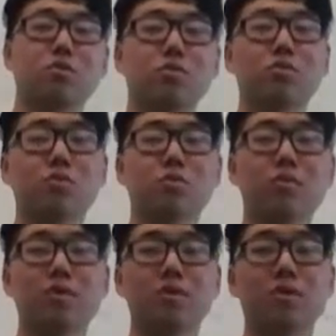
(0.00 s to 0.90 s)
to
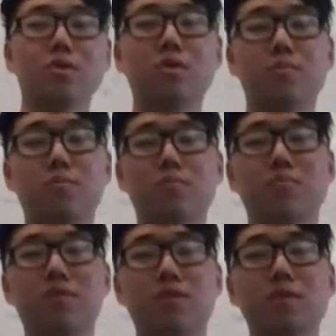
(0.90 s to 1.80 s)

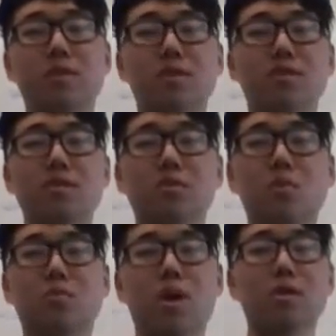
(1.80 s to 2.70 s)
facilitate this
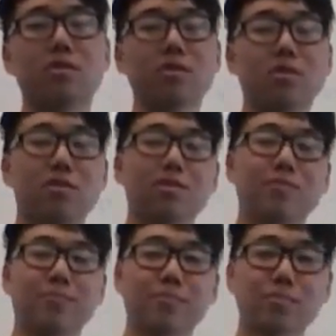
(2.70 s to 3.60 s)
whole process.
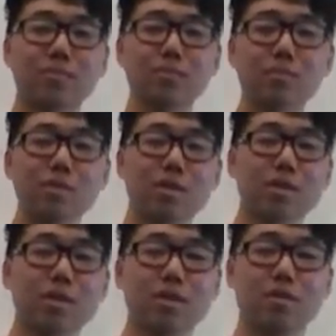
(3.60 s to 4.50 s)

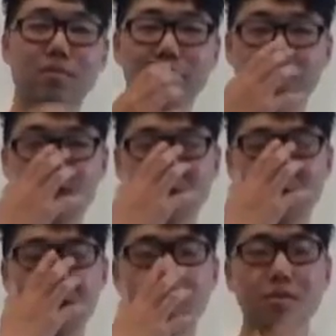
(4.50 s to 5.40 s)
And
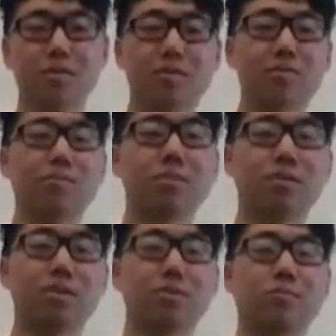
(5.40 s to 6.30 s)

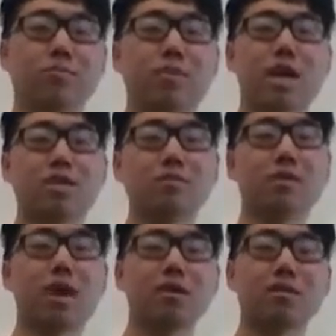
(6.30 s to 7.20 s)
but this
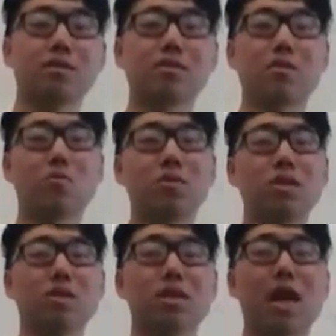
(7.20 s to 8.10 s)
potassium catalyst
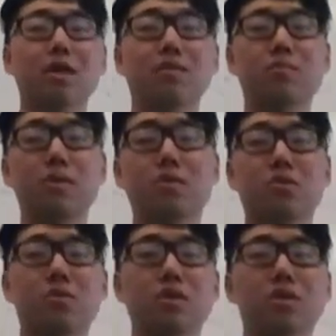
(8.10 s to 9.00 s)
only lasts about
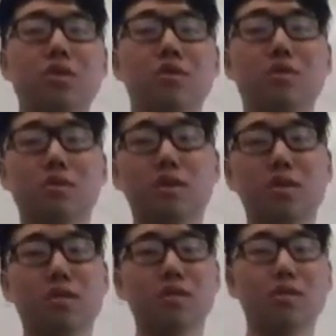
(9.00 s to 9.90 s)
2 years,
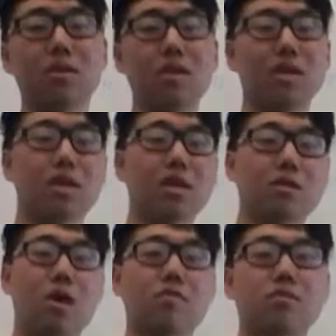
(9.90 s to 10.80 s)
and it
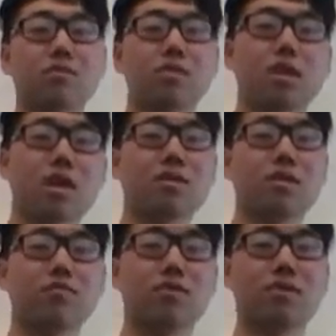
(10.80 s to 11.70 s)
can often
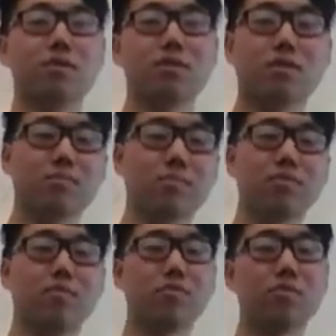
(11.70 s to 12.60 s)
deactivate
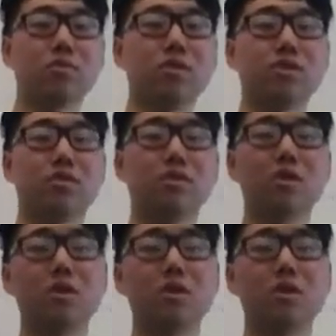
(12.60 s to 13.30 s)
before 2 years.